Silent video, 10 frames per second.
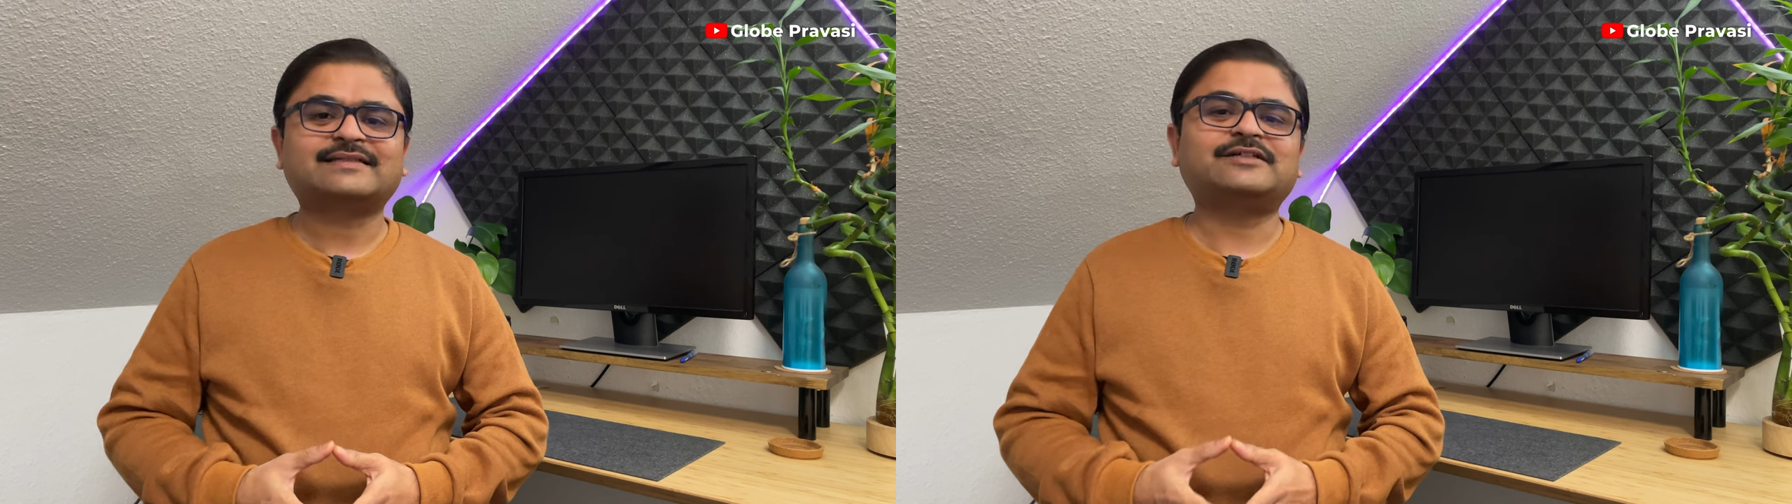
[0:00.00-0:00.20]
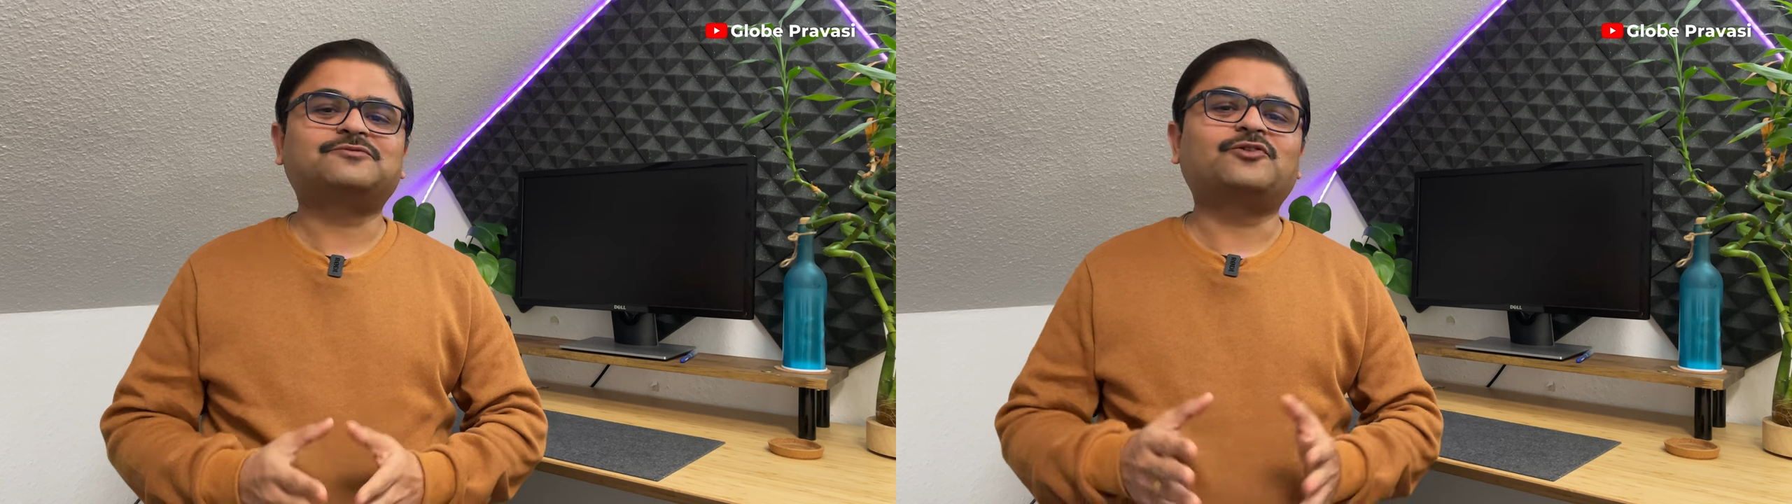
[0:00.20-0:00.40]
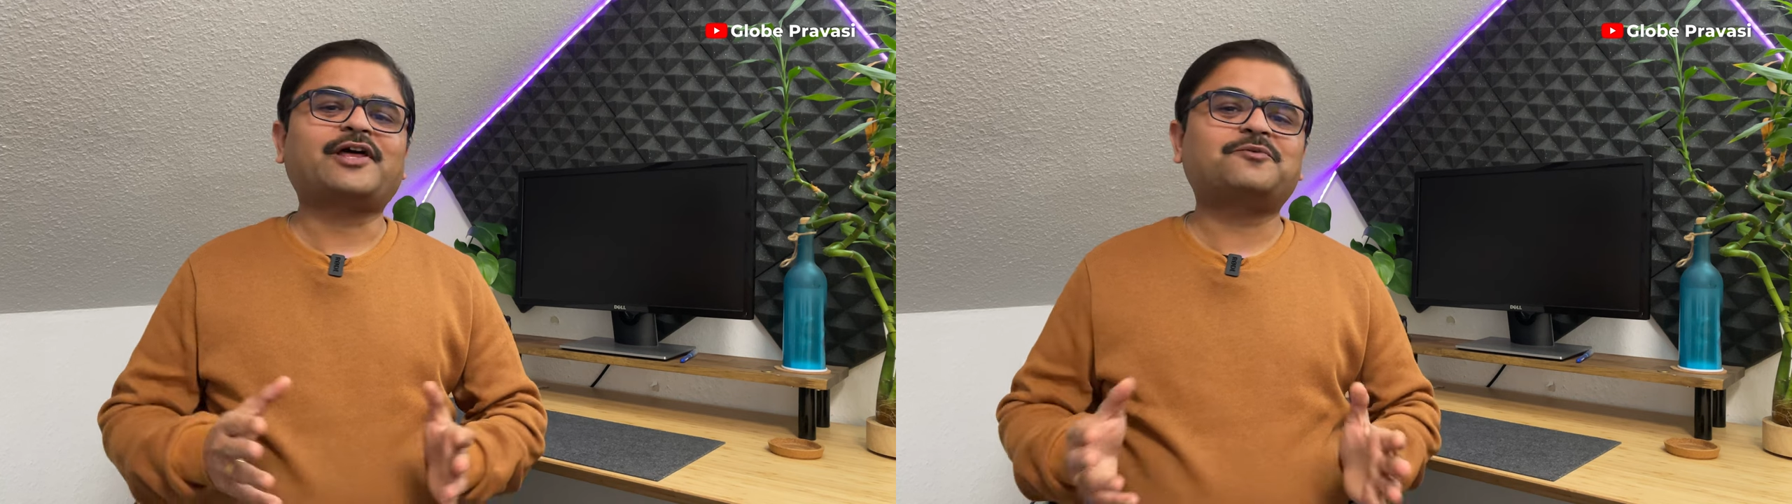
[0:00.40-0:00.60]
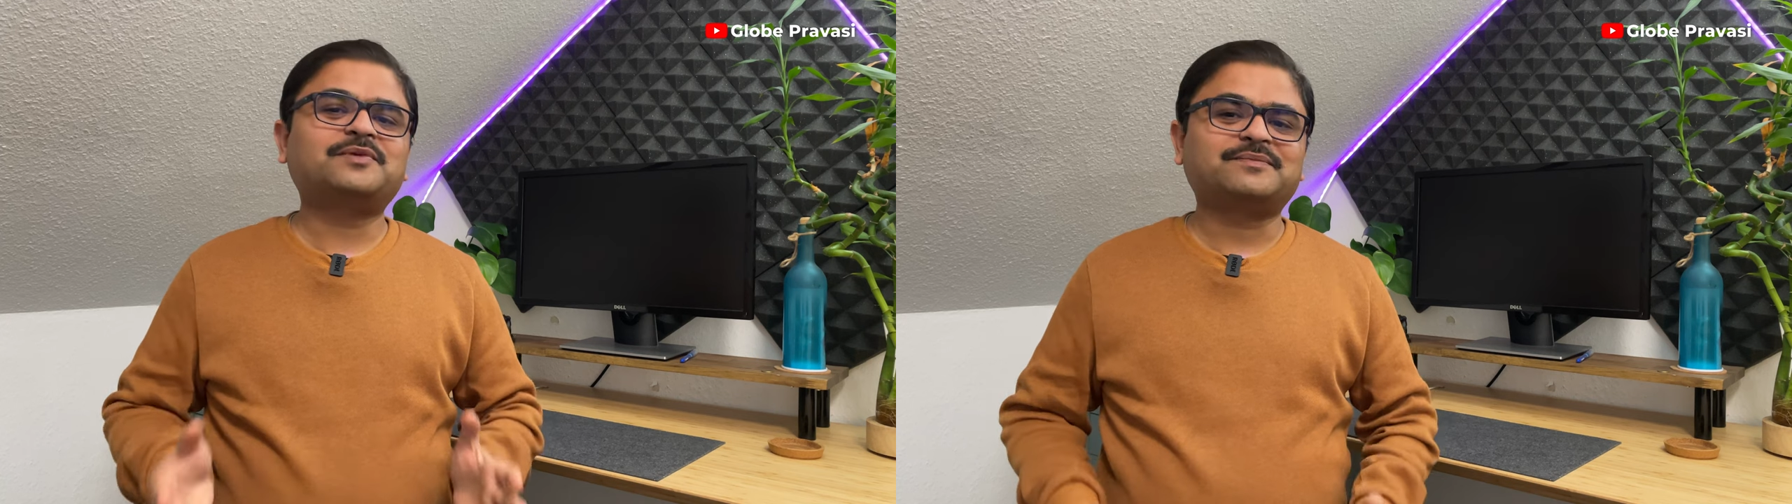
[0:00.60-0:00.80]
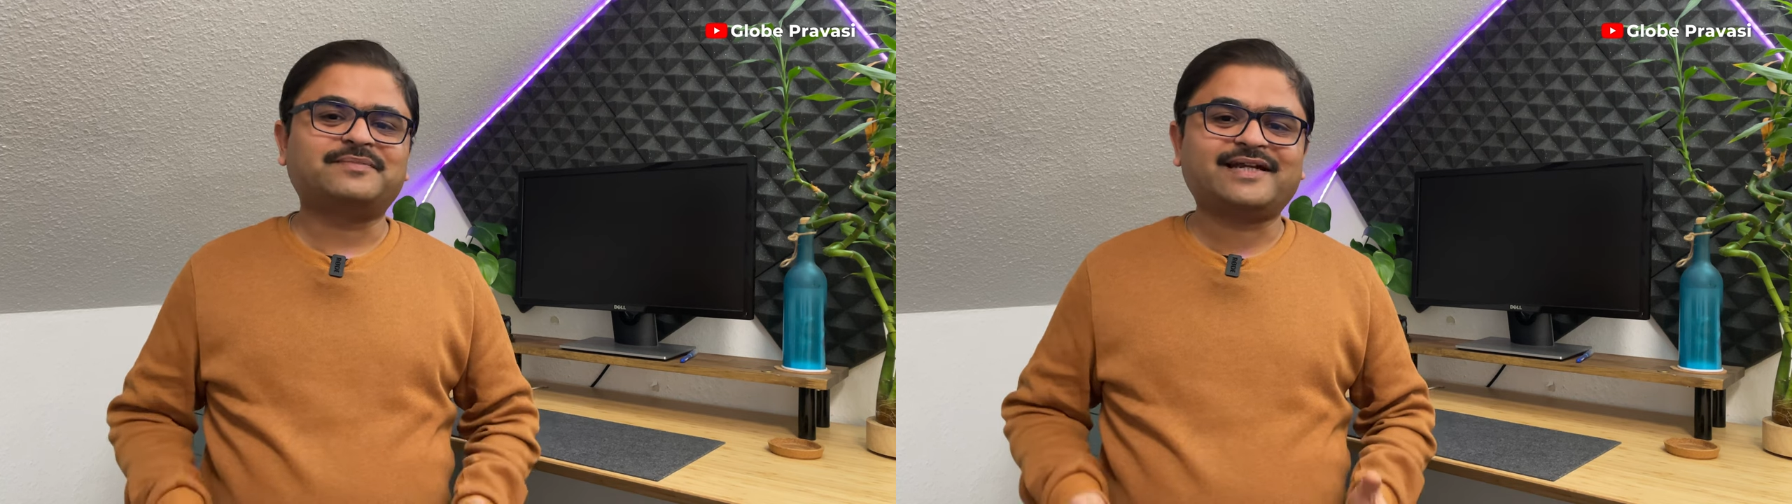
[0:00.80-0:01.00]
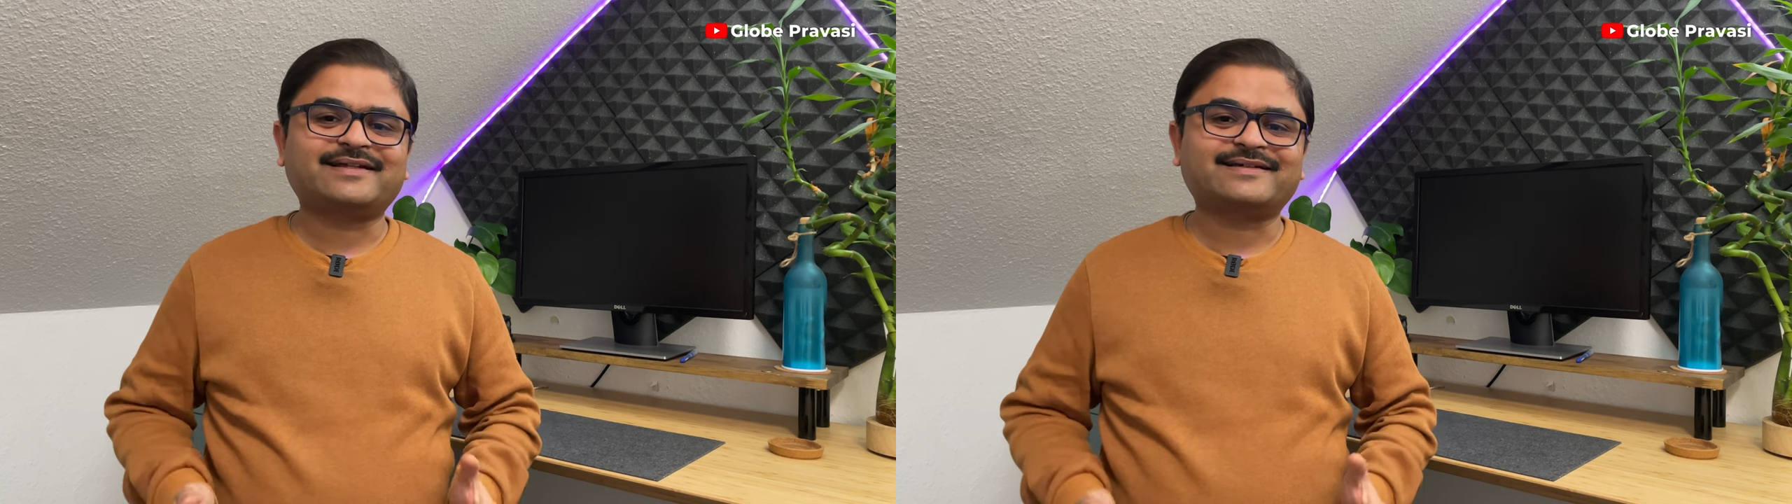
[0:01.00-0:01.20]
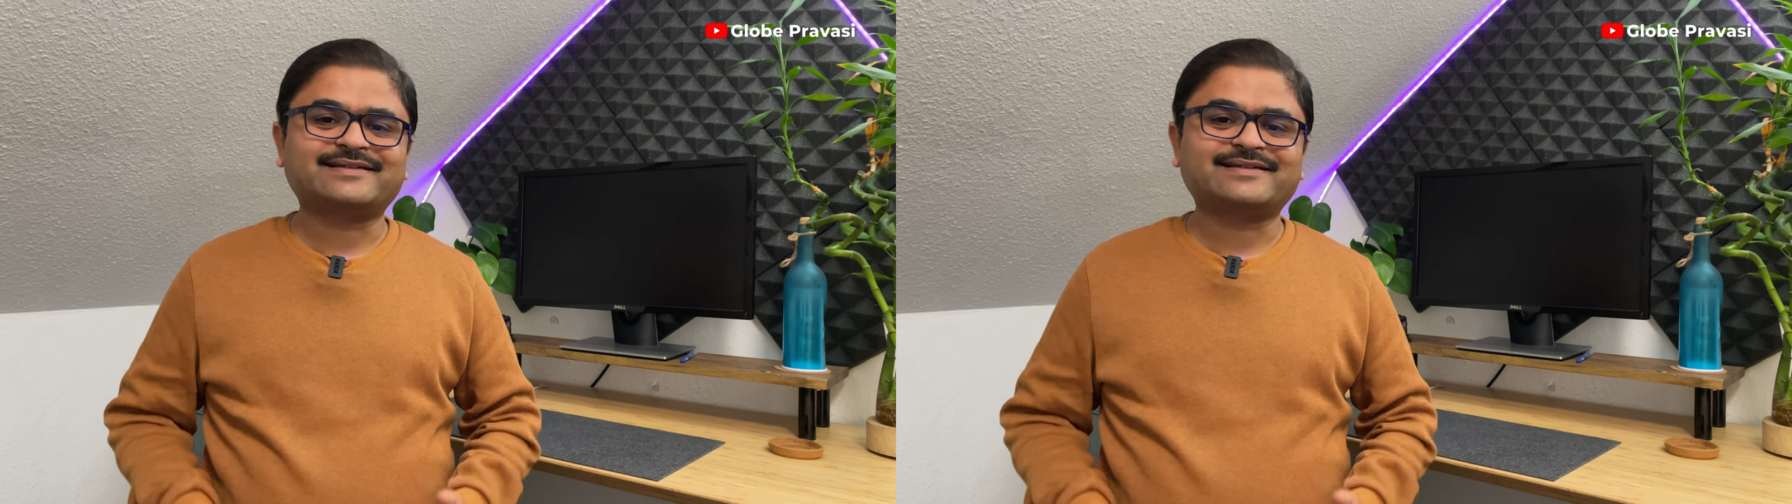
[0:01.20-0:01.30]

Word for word: it would have been better